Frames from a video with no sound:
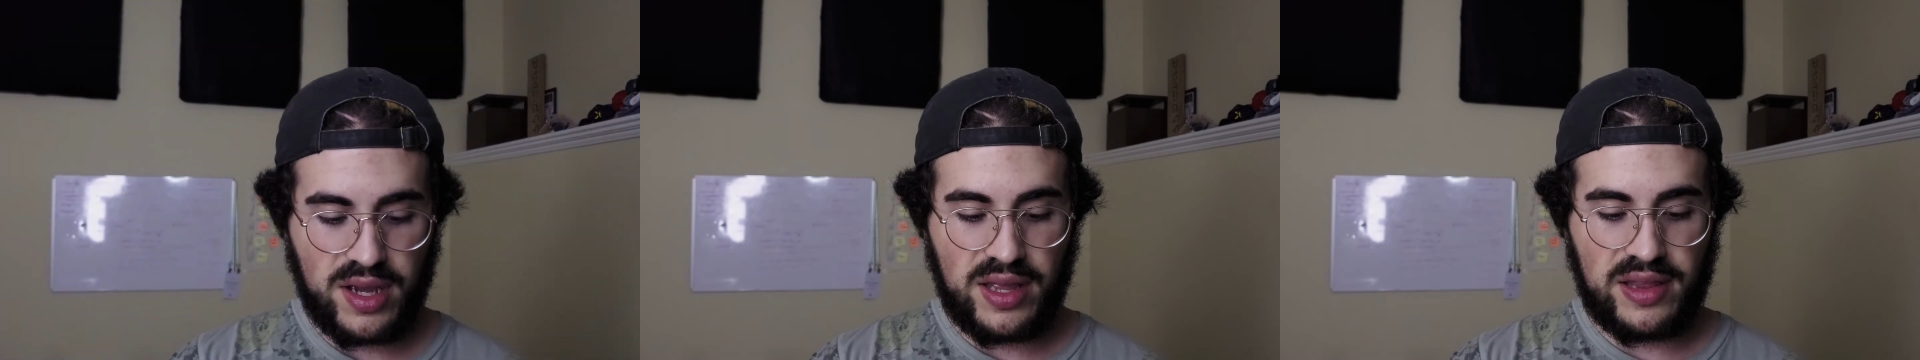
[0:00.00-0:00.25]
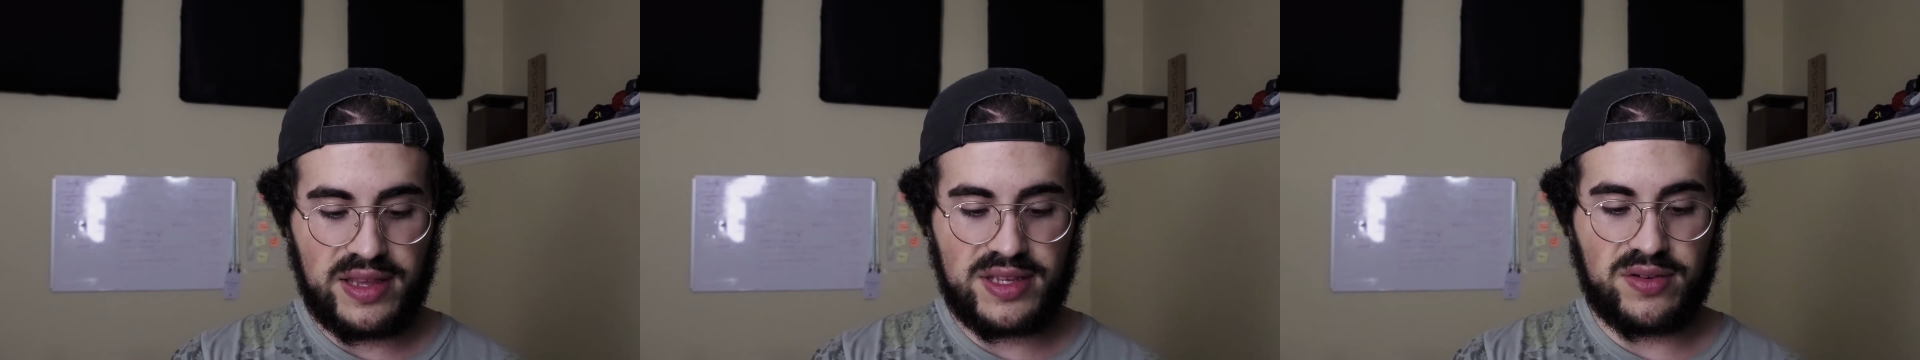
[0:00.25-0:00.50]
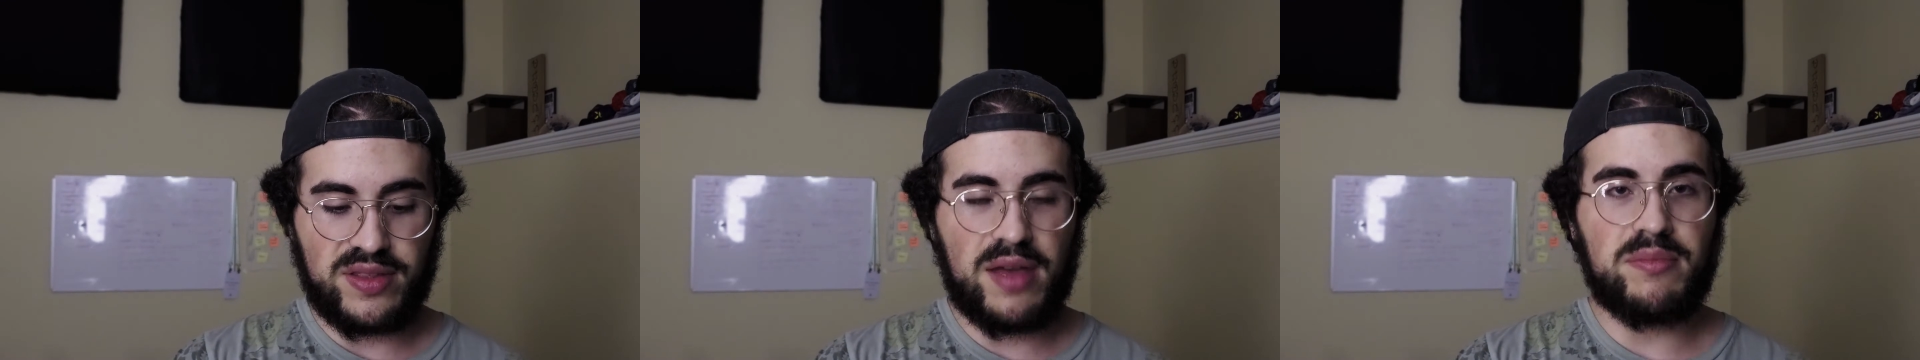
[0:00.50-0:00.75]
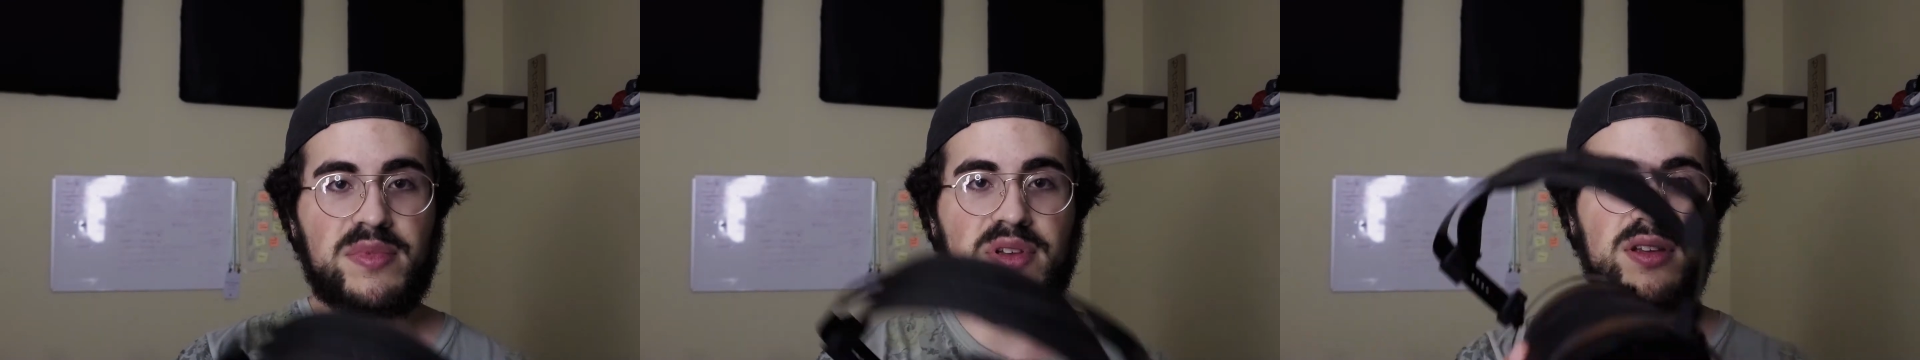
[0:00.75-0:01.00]
These are
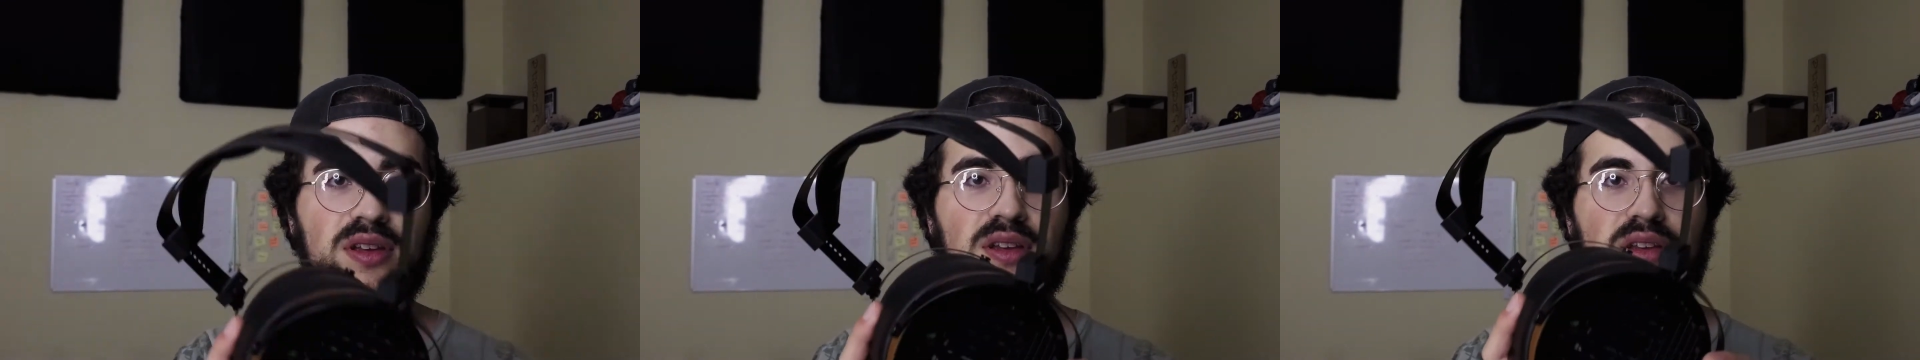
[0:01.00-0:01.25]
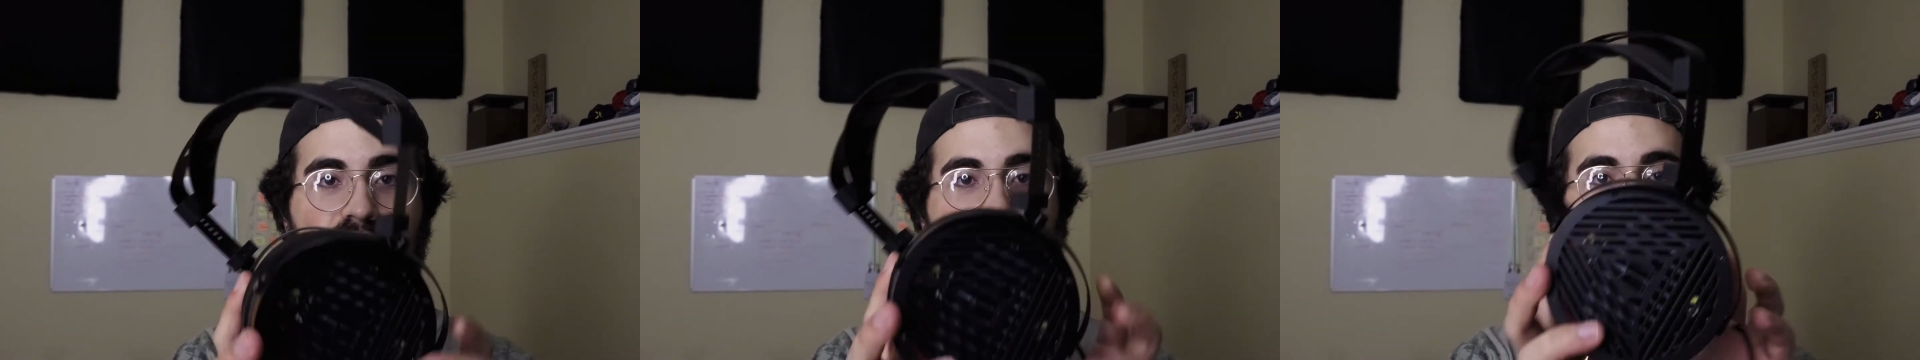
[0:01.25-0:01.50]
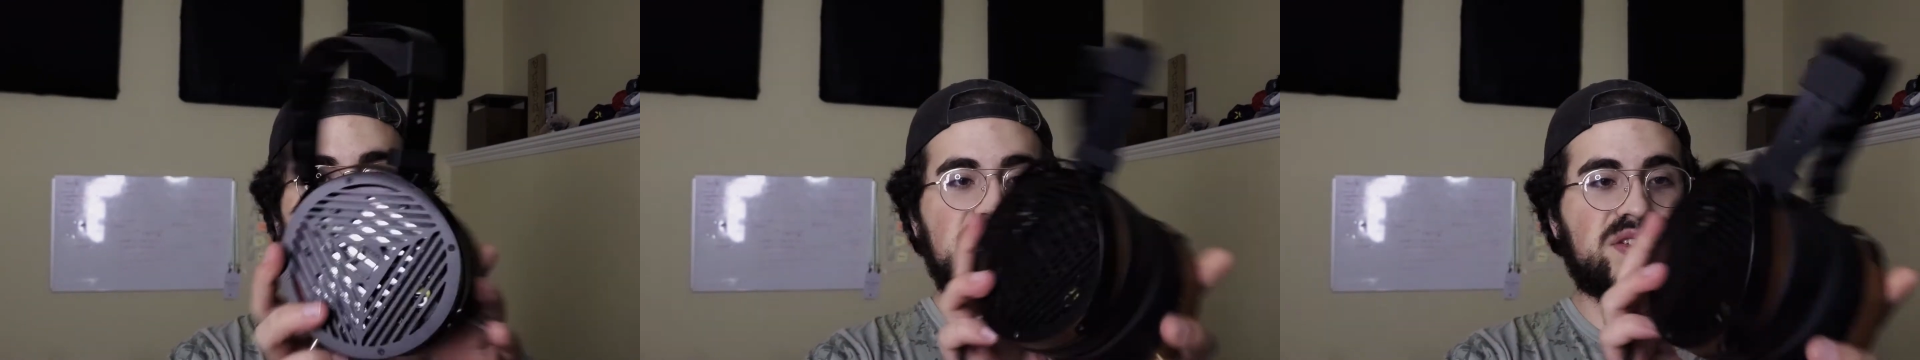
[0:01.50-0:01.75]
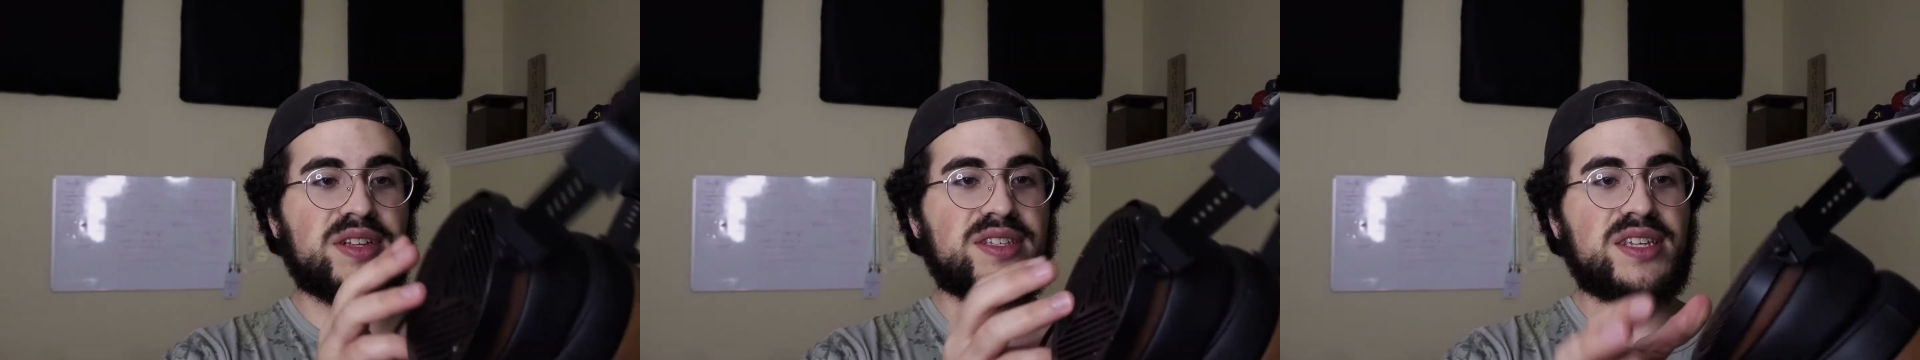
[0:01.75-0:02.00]
them. As
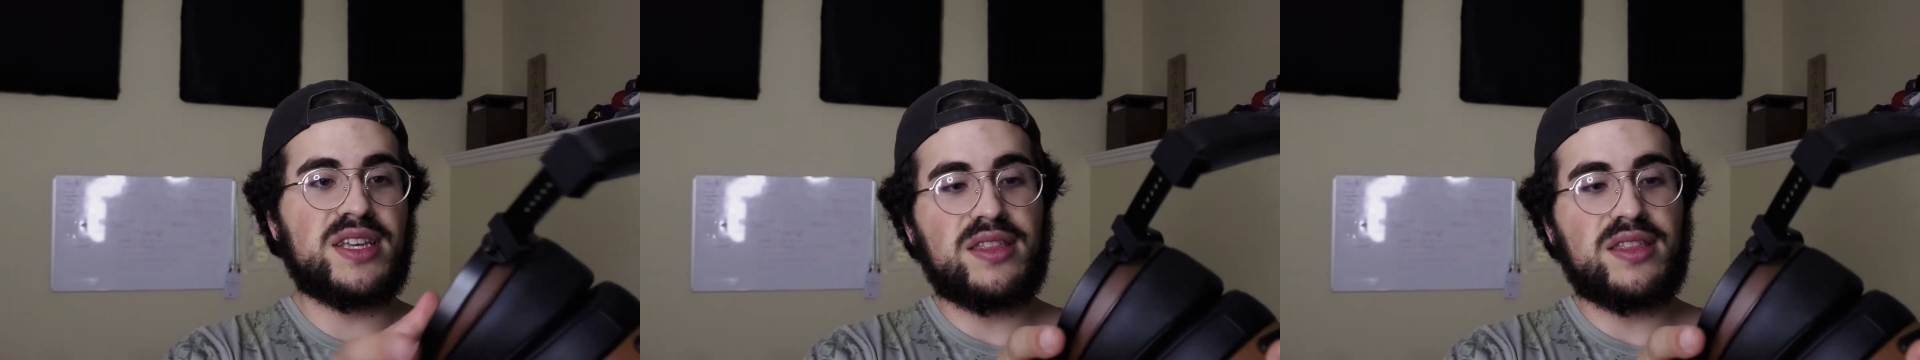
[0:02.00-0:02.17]
you can see,